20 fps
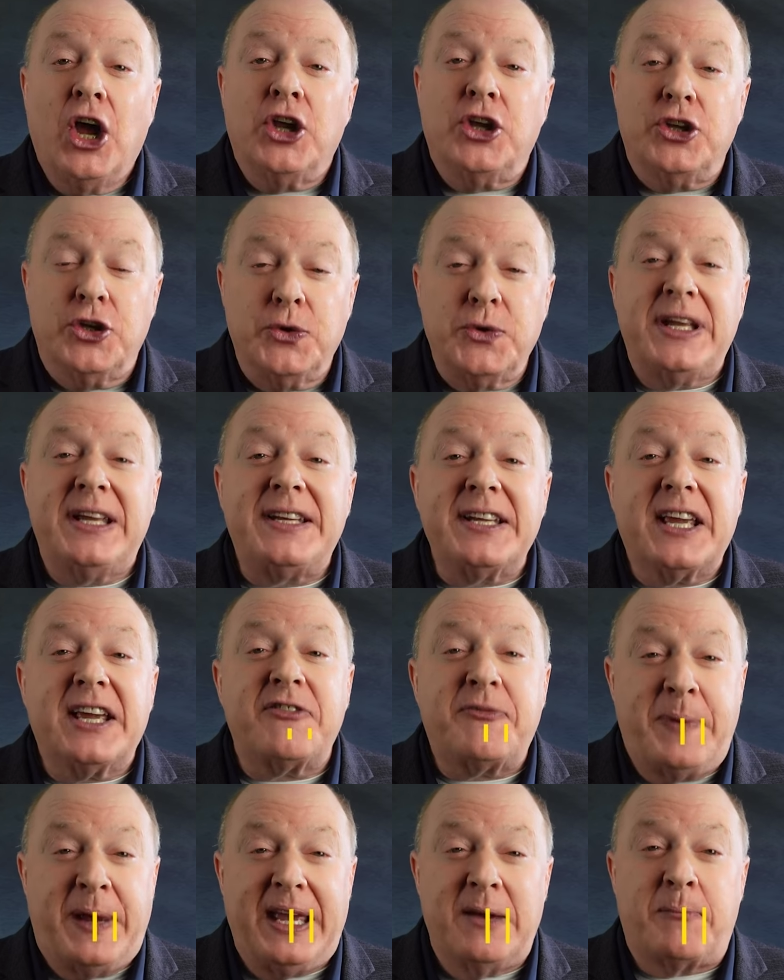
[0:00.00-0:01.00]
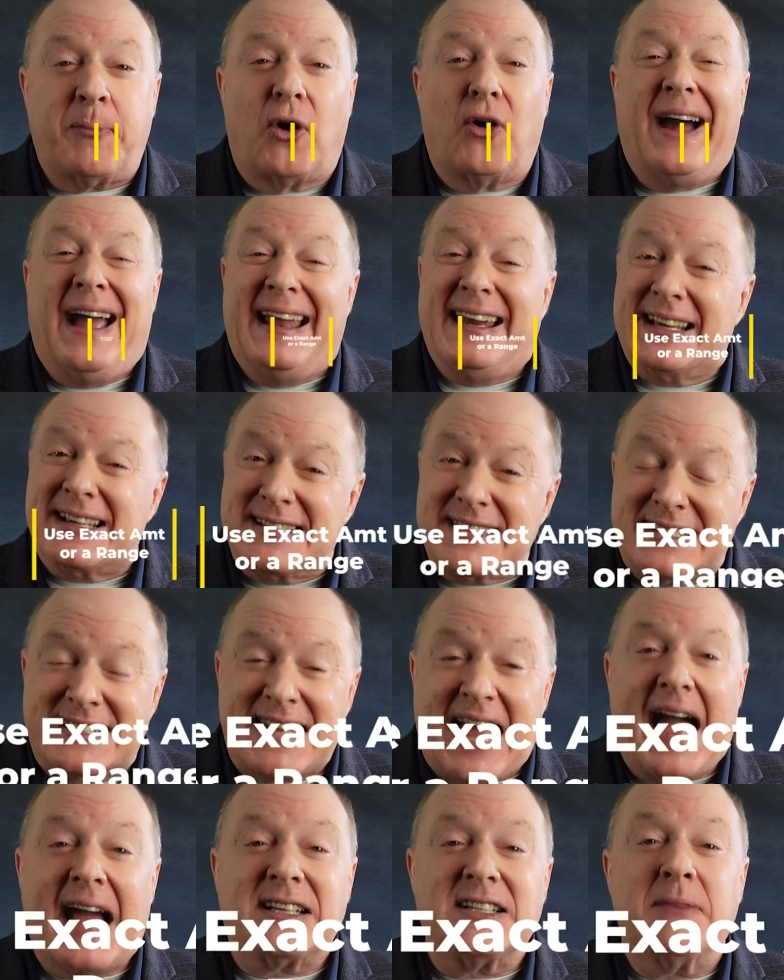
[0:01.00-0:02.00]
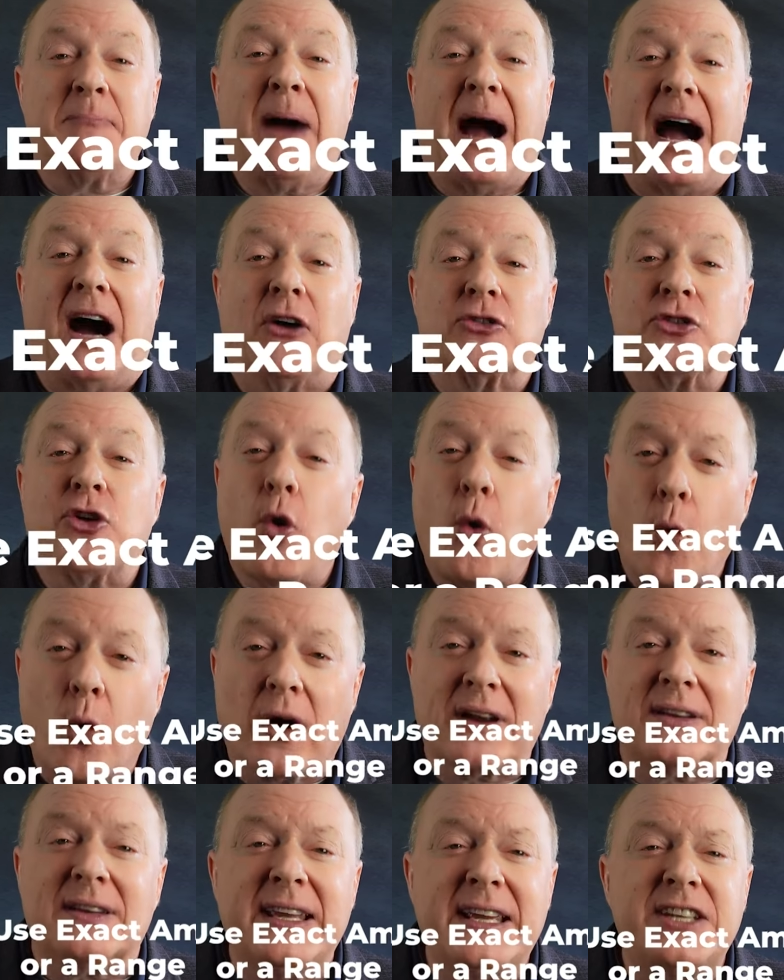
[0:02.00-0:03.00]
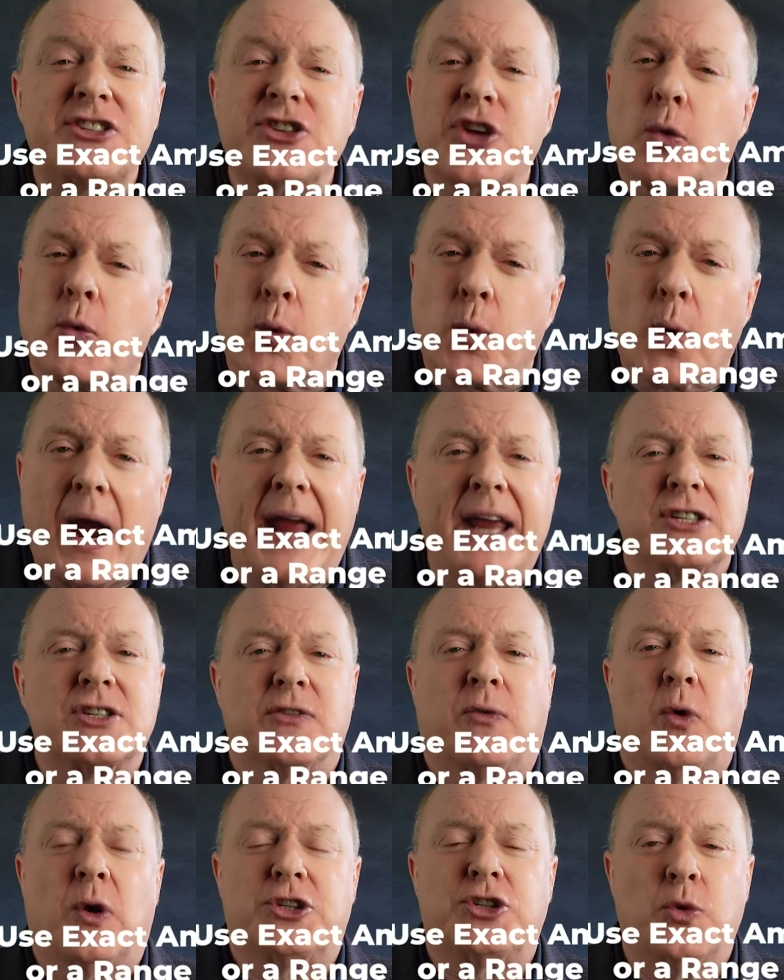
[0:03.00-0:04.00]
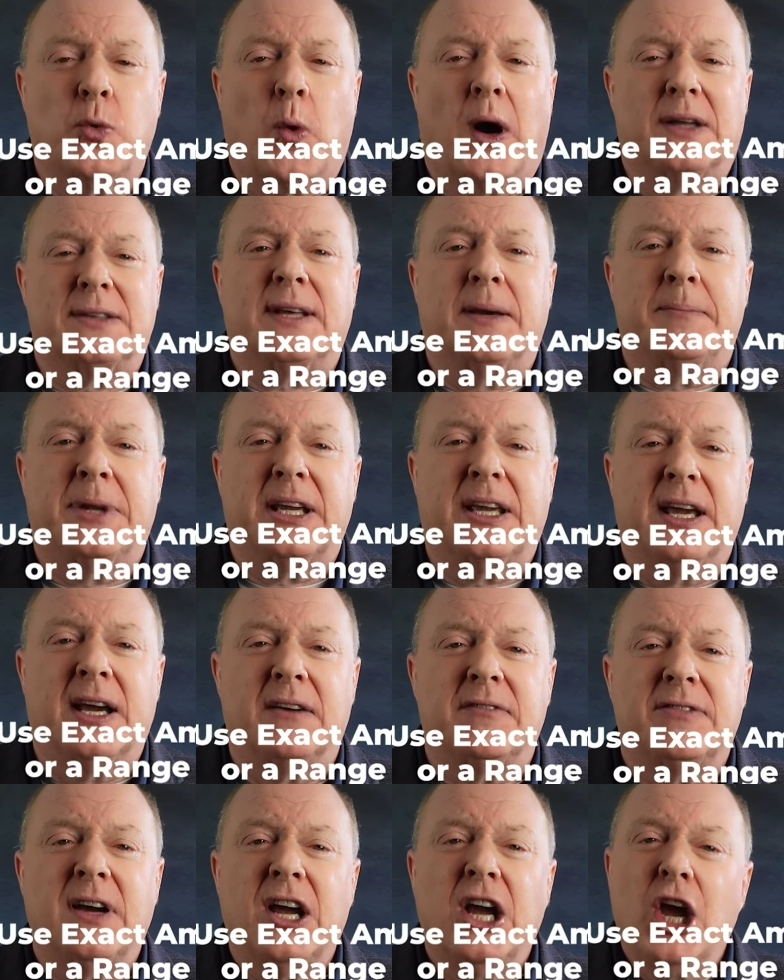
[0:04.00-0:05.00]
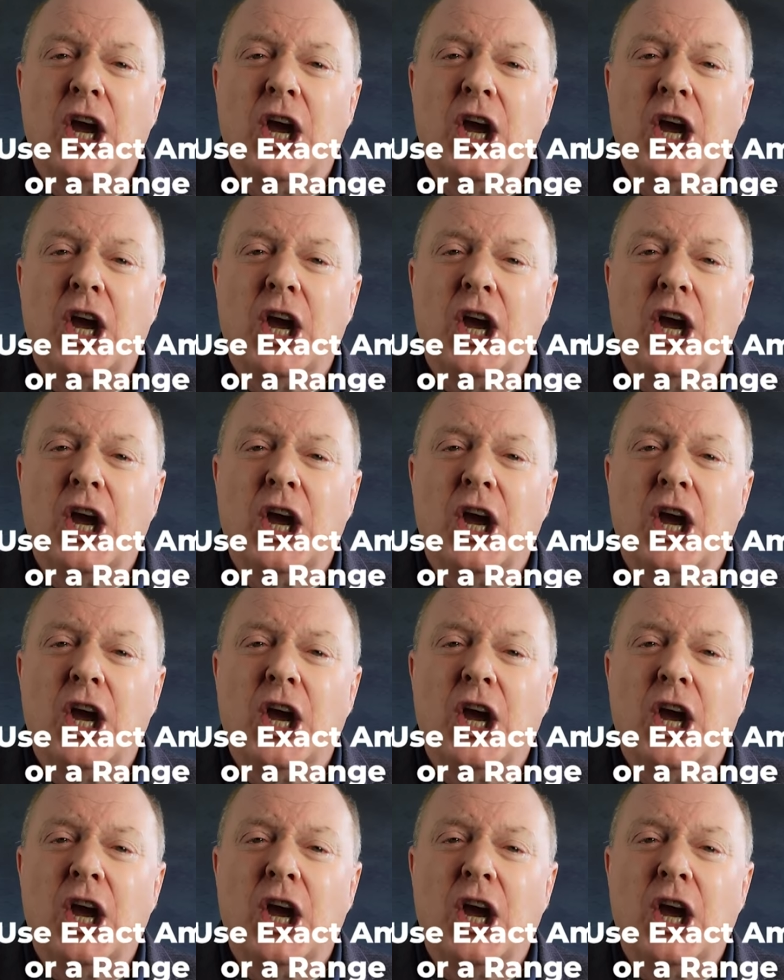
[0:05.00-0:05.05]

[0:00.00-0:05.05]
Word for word: You need to give people an exact amount, or at least a range of what you want them to give.